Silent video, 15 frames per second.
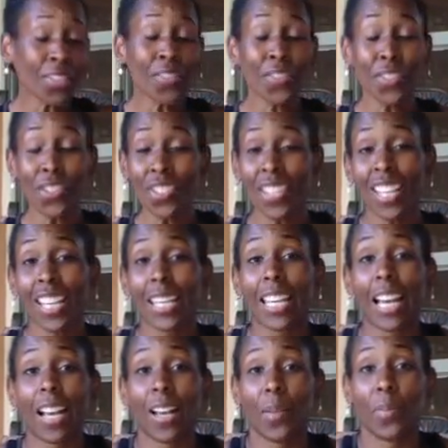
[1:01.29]
First thing,
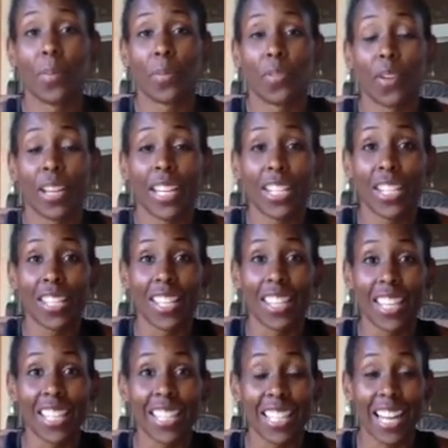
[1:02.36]
before I get to the
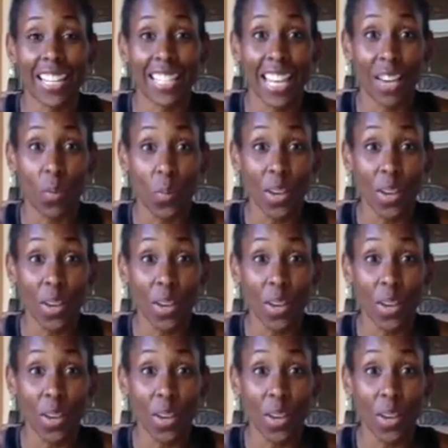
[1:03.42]
things that I take